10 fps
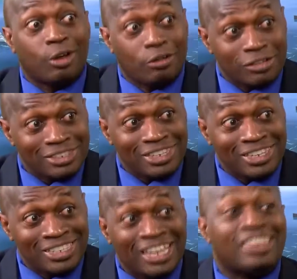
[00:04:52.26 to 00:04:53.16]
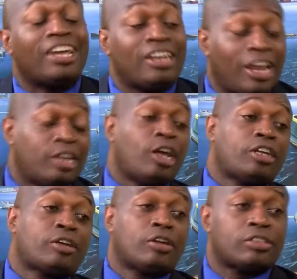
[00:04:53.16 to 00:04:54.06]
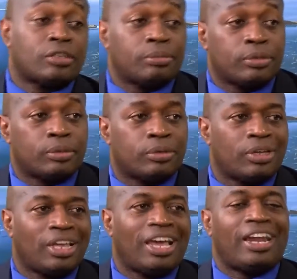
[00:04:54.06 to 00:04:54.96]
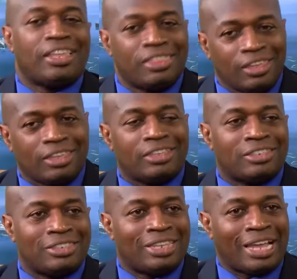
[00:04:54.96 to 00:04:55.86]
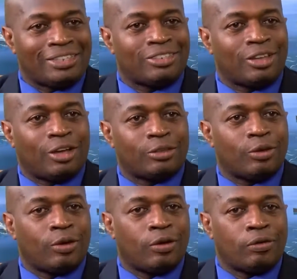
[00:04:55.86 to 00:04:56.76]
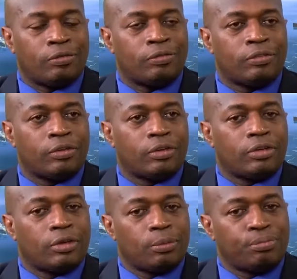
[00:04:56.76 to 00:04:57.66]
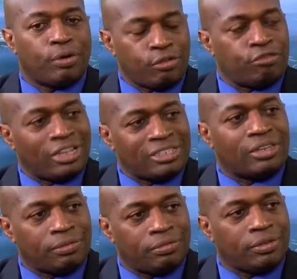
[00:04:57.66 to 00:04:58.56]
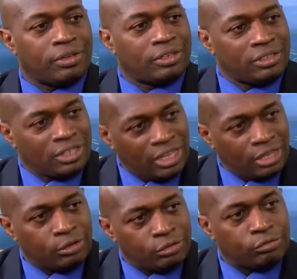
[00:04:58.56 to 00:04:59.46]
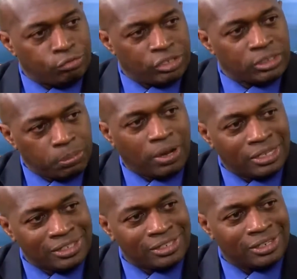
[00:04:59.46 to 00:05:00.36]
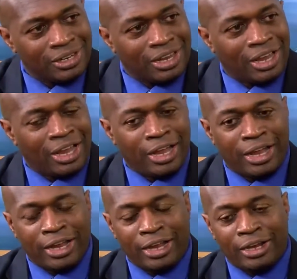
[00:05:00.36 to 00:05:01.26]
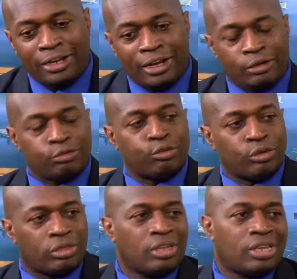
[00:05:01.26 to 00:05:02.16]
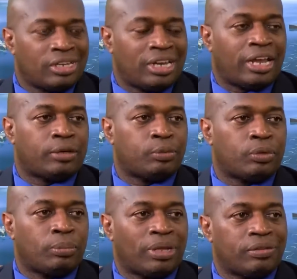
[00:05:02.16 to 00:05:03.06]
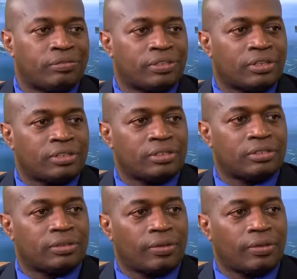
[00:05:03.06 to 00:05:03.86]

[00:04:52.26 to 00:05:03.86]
currencies that they are not accustomed to. And I think it's that sort of progressive tiered response and growth that would benefit us.